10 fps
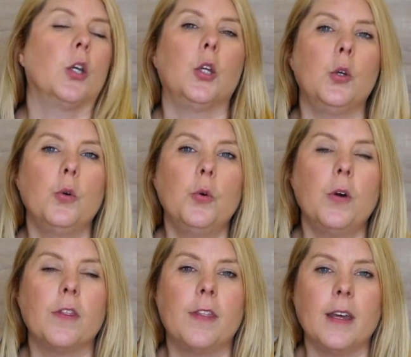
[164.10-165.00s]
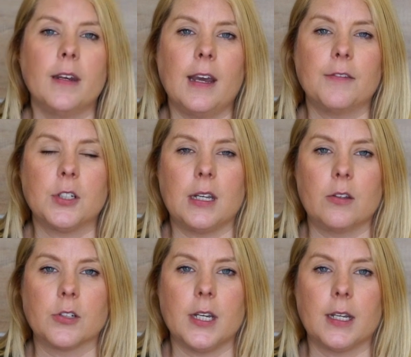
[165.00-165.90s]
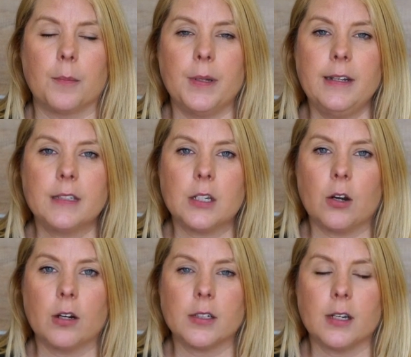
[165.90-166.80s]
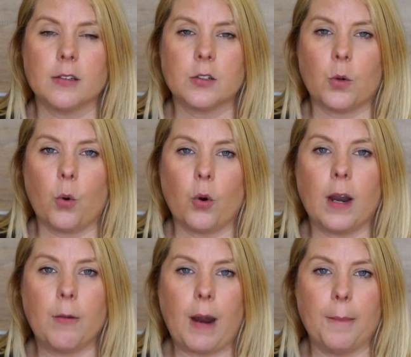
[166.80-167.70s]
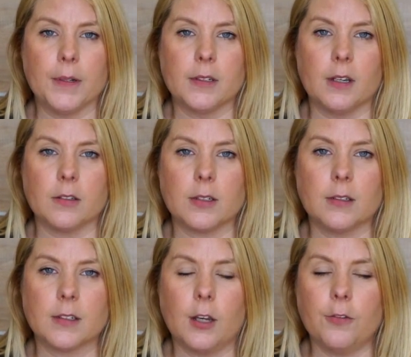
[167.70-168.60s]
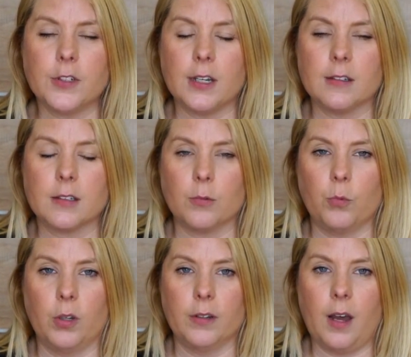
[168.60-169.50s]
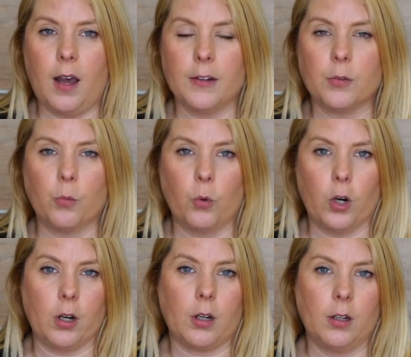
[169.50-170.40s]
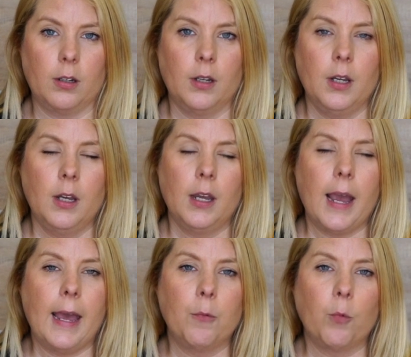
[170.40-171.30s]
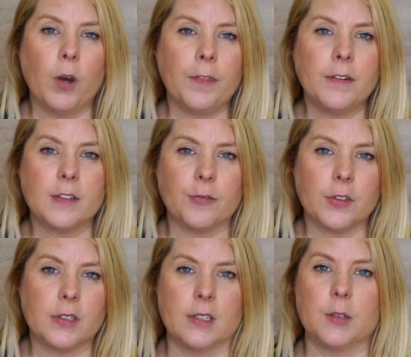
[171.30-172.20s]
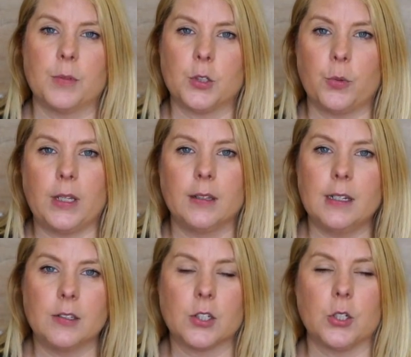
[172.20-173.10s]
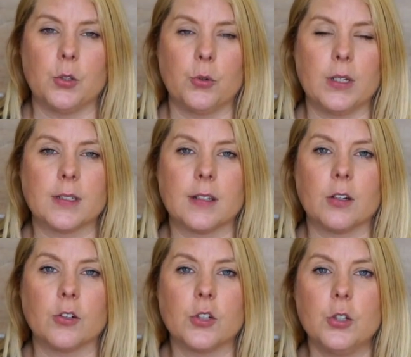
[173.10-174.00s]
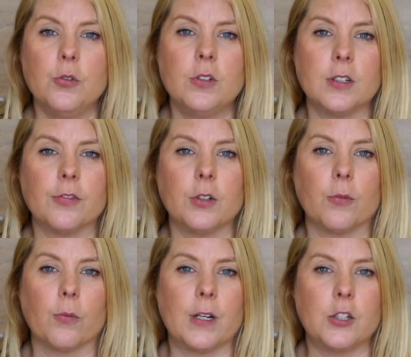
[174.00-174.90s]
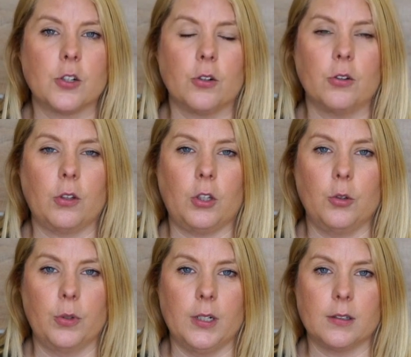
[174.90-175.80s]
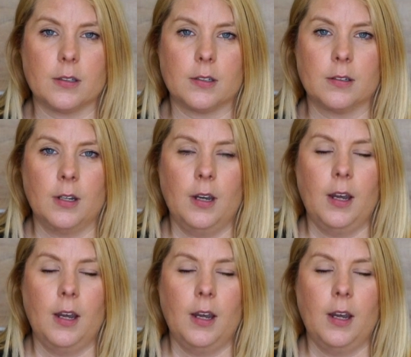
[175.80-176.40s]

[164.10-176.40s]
You then have to either take a PCR test or a rapid test. A self-test will not work. And what the difference is between these two is that they're two different regional units.